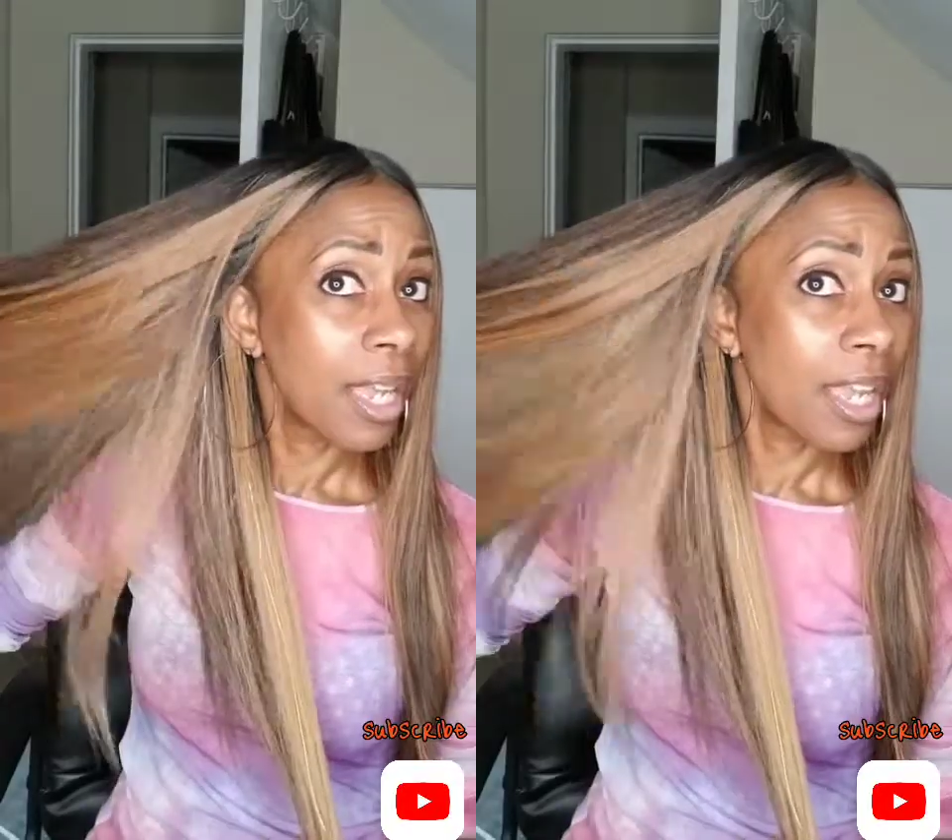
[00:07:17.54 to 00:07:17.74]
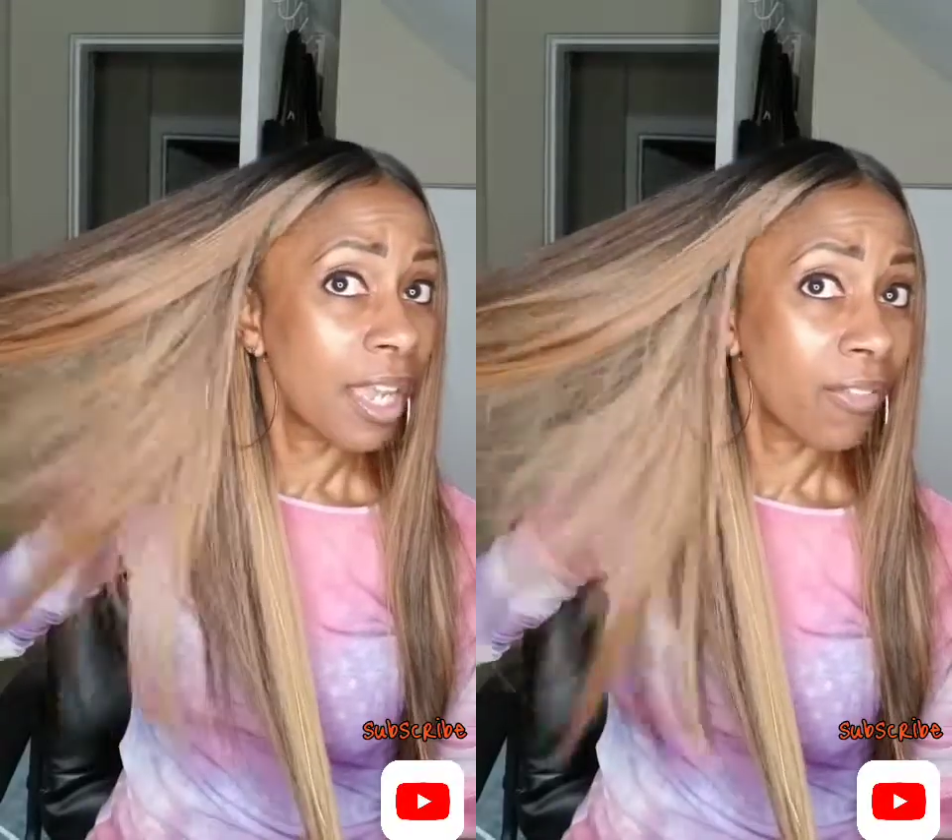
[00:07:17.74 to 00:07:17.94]

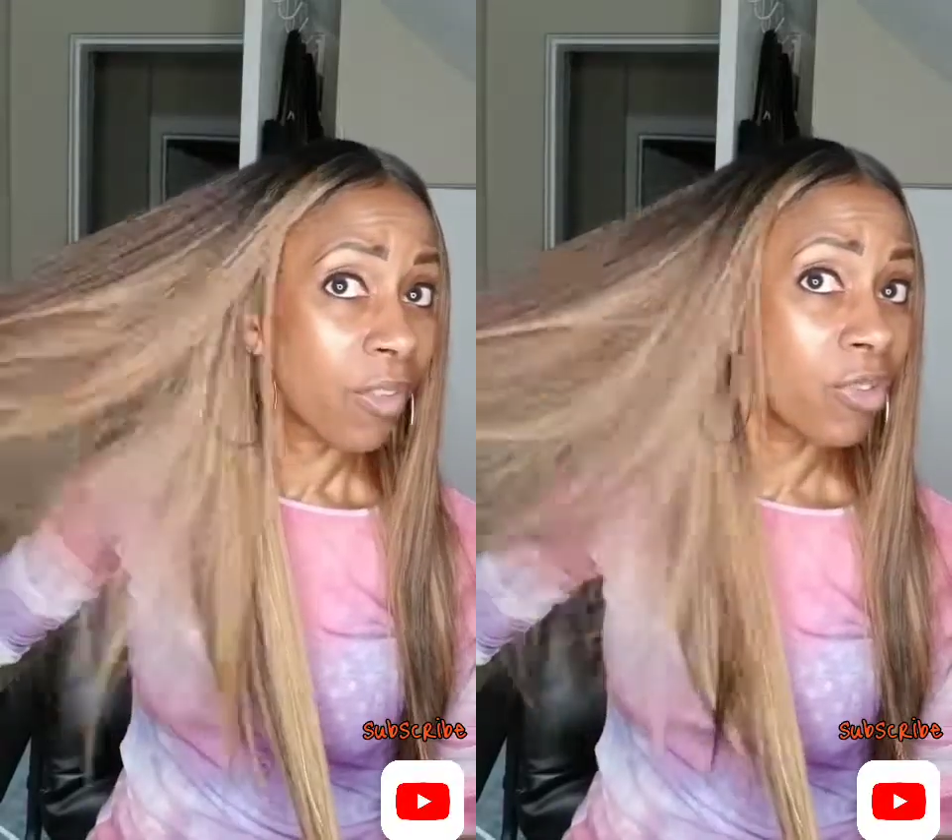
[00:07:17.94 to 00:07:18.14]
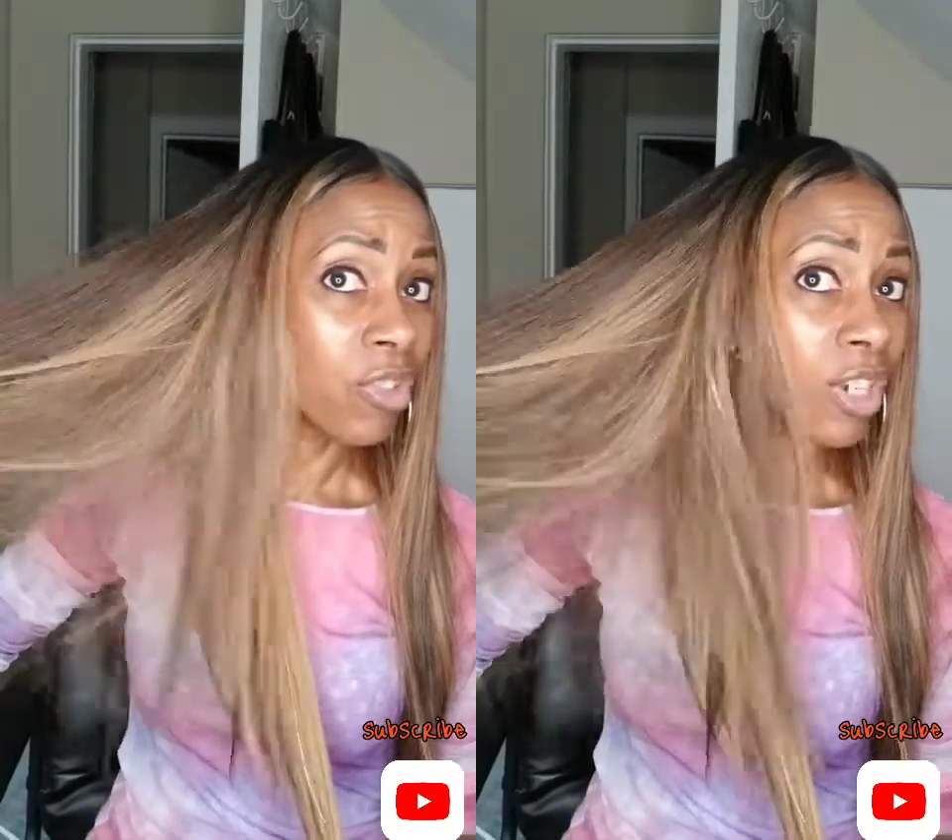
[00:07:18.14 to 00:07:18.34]
If
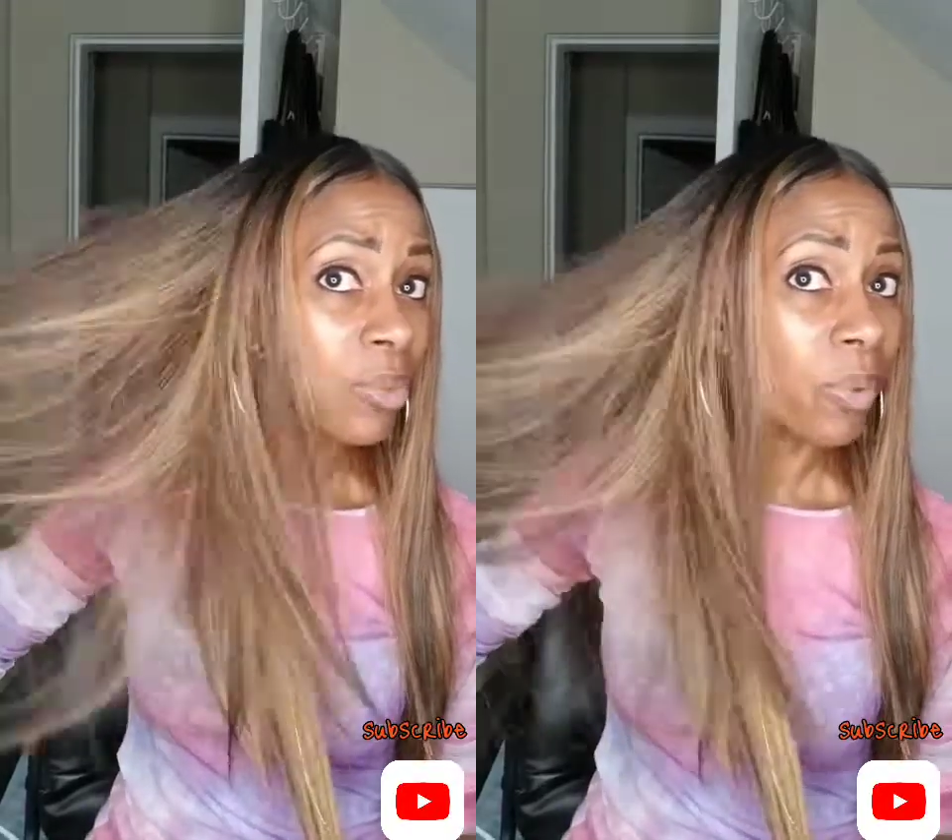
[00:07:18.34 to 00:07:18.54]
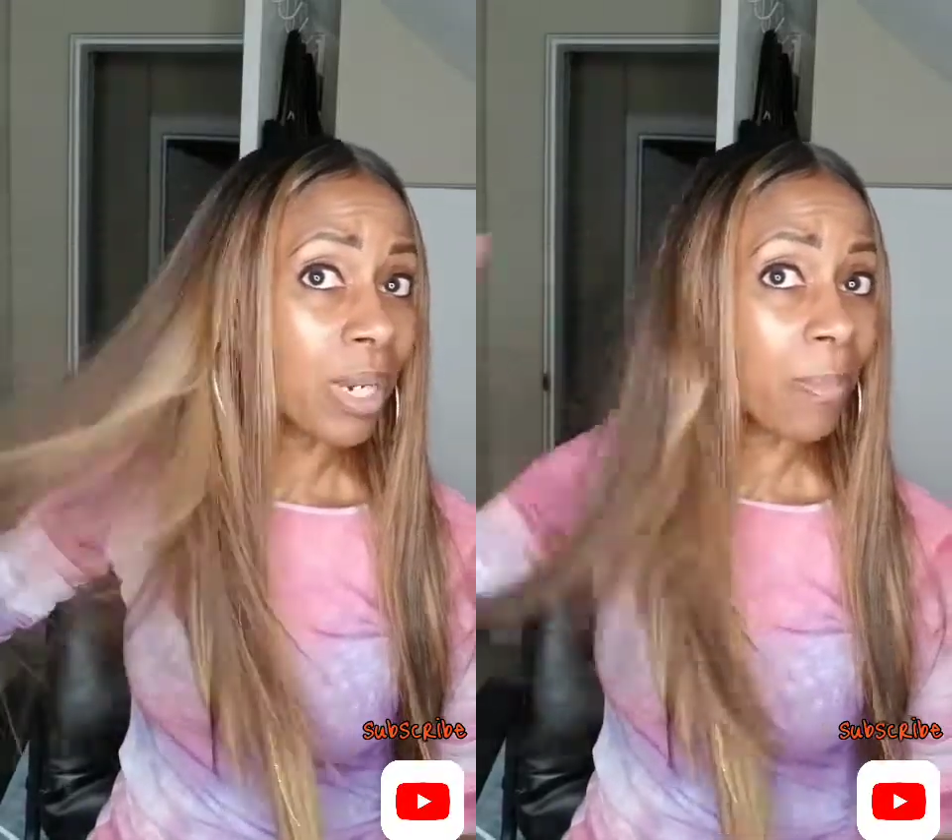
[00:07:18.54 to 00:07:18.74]
you just
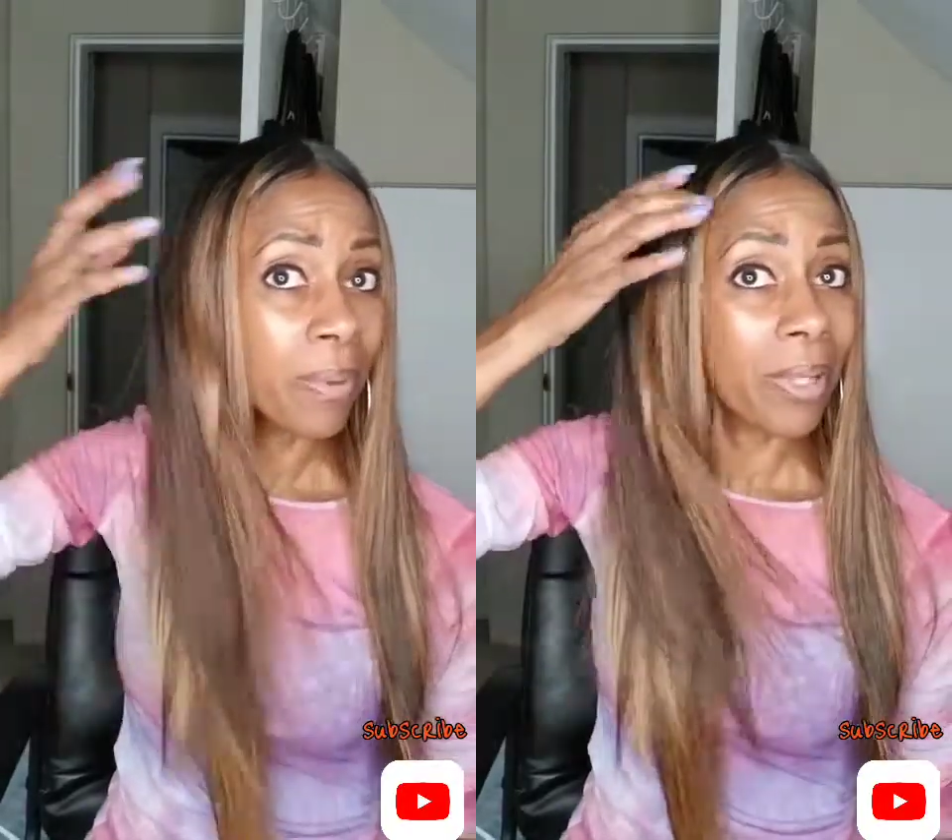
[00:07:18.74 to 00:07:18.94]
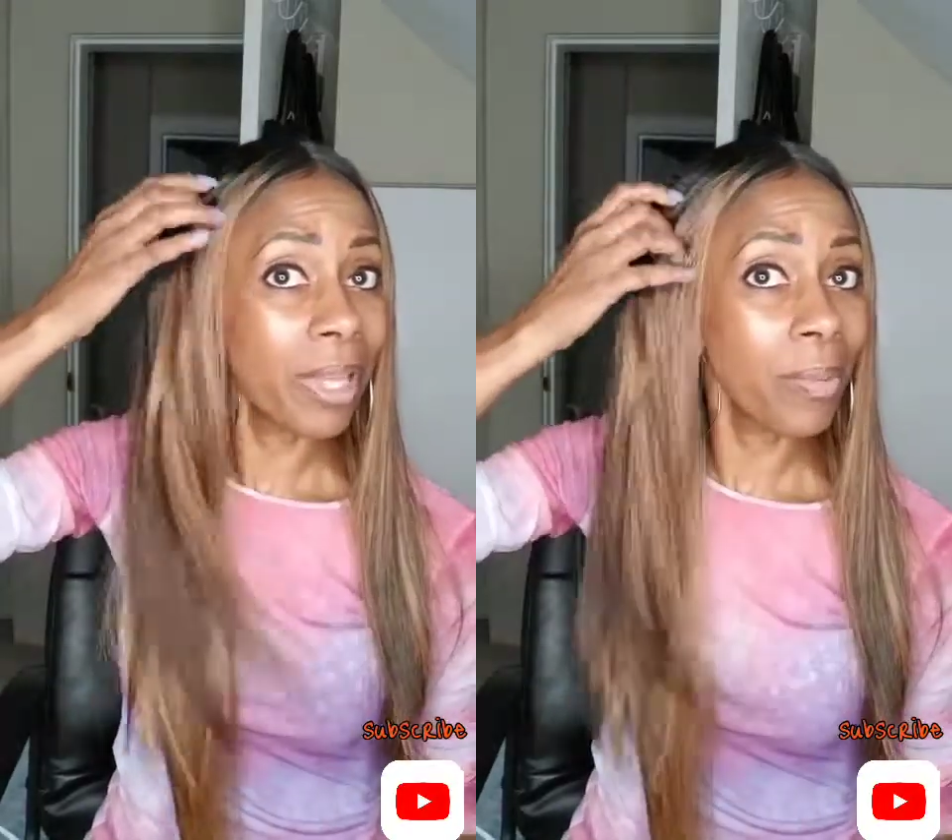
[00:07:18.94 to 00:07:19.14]
want to play